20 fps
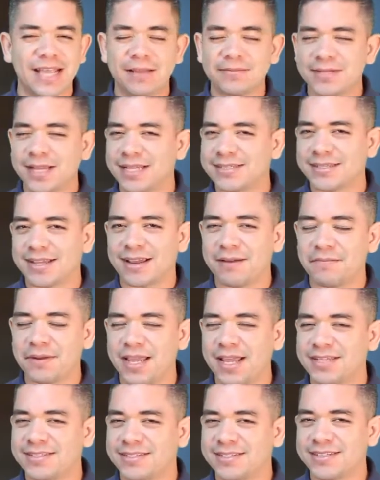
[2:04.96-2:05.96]
Samsung, as the
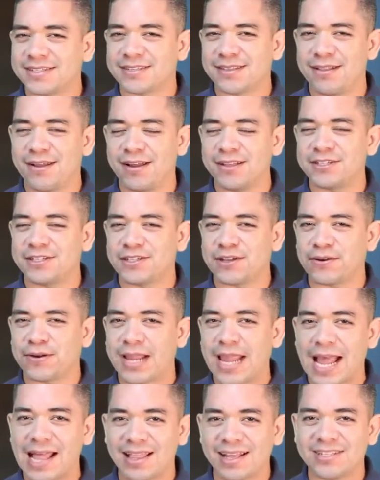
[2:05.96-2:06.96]
company has just launched their
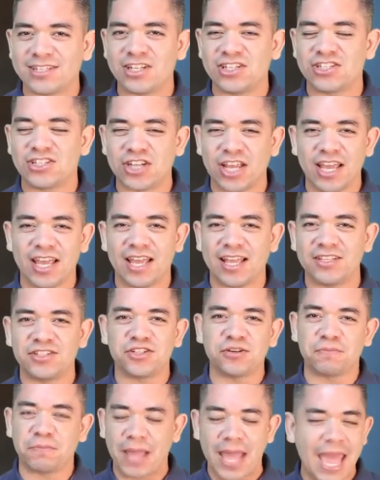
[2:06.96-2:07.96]
Galaxy J
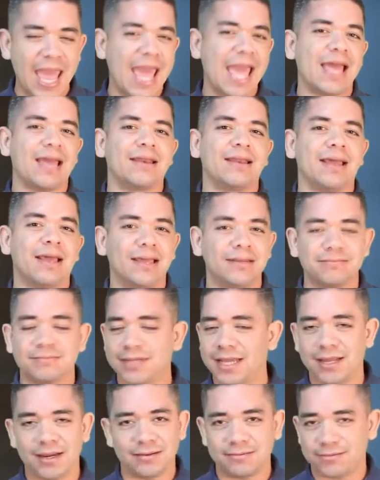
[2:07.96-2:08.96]
in Japan,
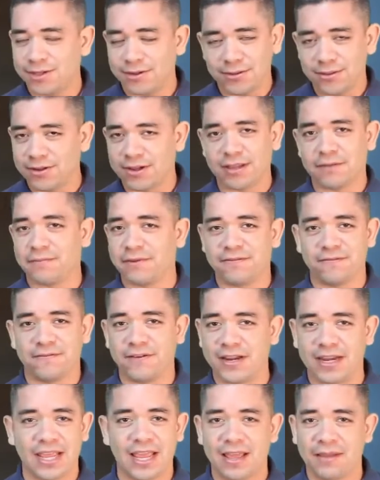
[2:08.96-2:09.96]
and I, don't look at me
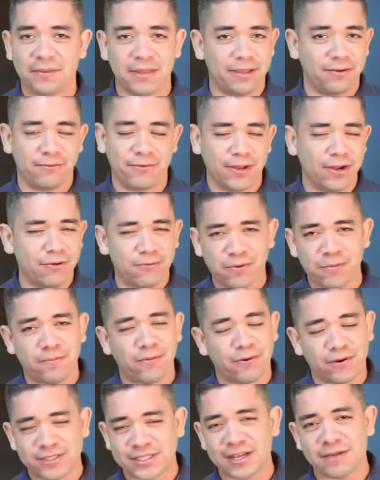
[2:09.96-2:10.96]
funny. I mean, we don't
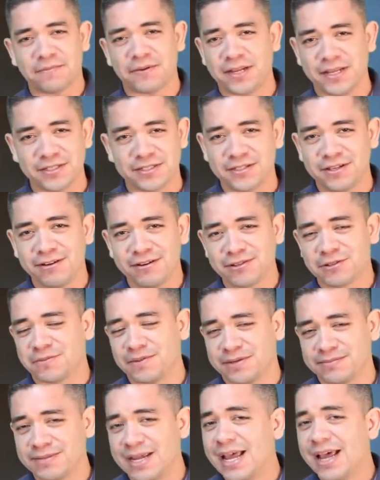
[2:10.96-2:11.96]
report Japanese news,
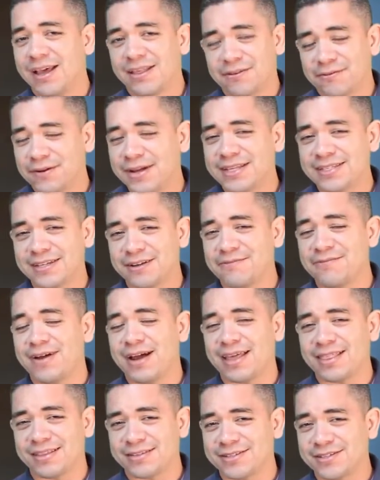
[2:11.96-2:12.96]
but the reason
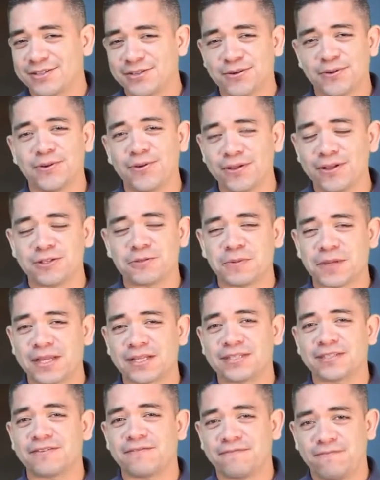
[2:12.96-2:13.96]
why this is cool is
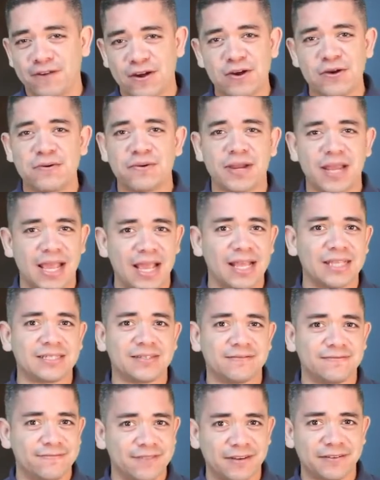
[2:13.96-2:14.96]
because the phone
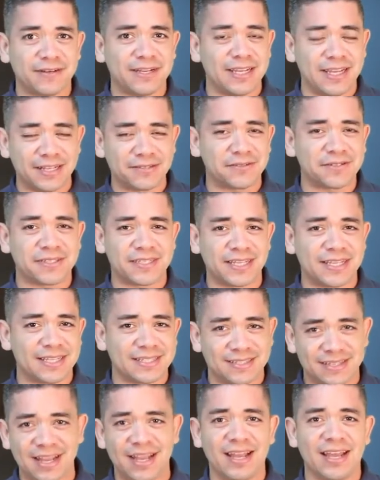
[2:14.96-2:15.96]
has a very interesting
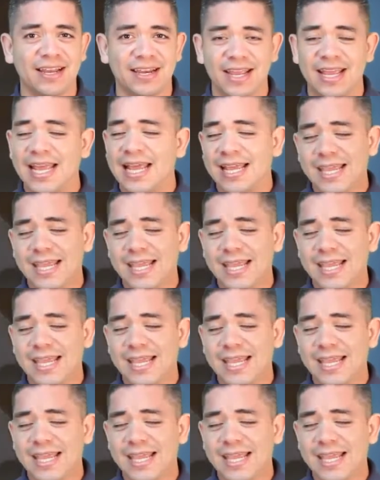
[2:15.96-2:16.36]
design.